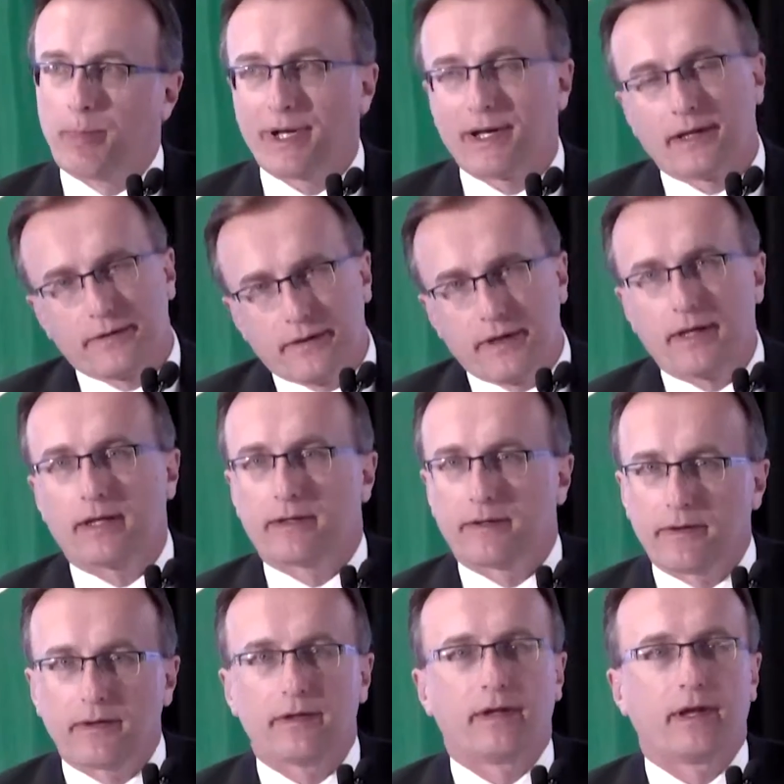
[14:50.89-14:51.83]
but at the
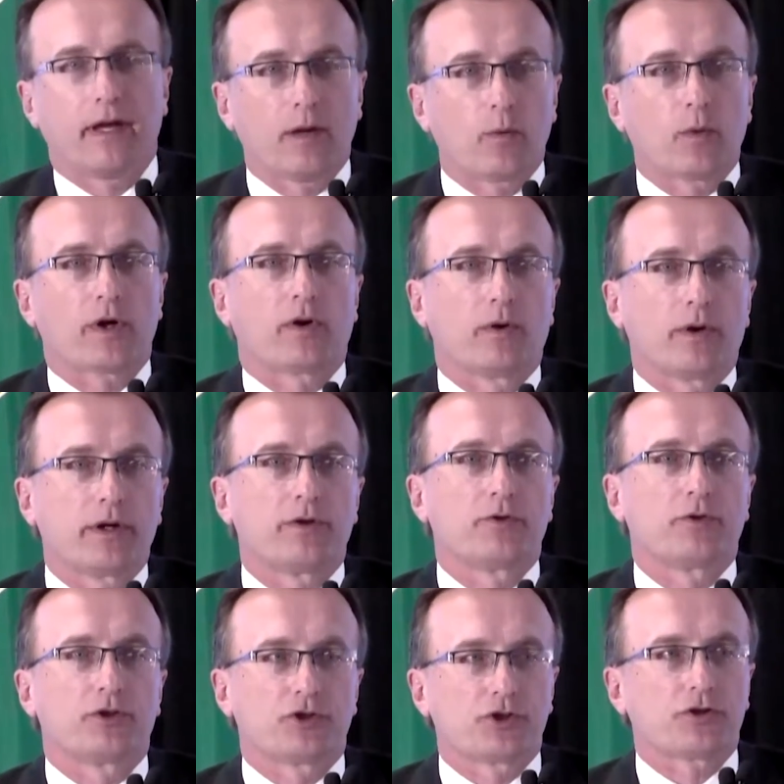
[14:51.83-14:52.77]
end of the day, we're going
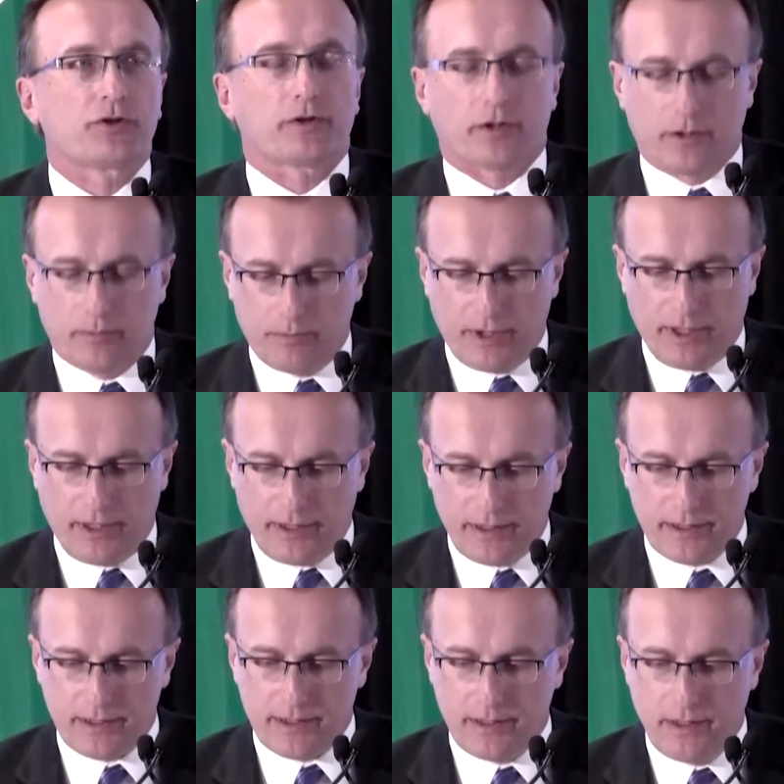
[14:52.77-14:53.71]
to ensure
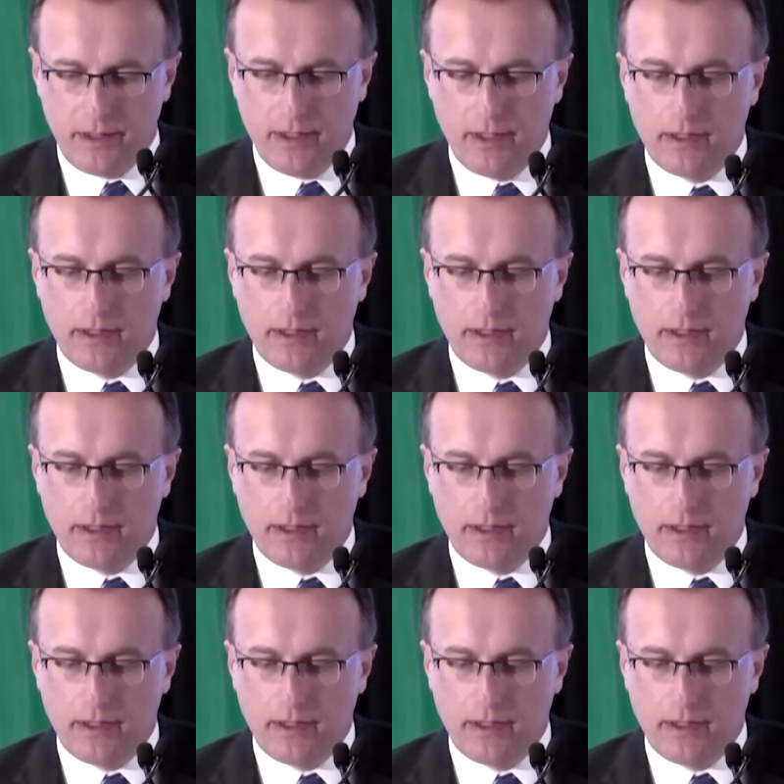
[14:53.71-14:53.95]
compliance.